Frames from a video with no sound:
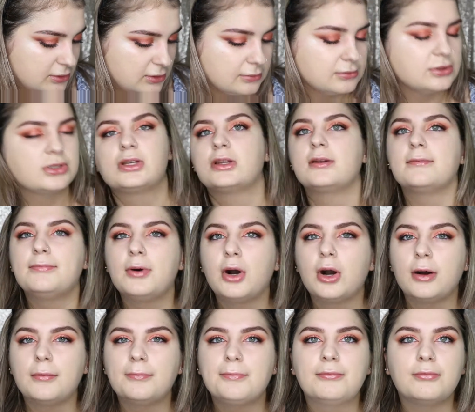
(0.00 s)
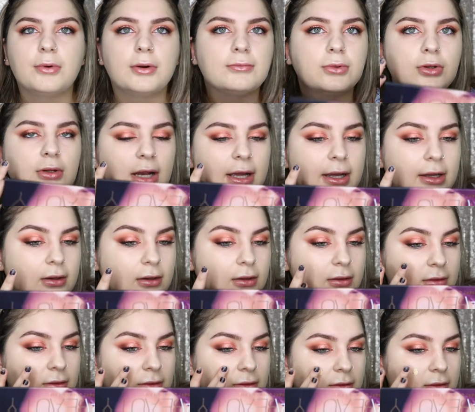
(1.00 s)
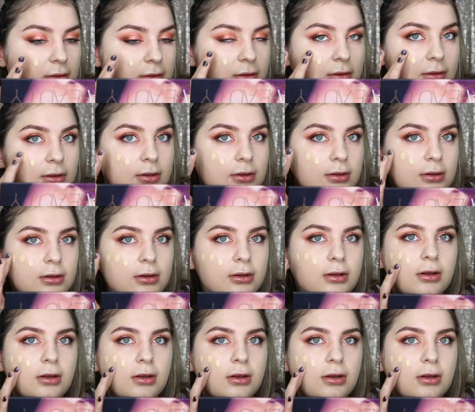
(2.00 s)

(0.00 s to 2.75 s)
So I'm just gonna pop one more layer on.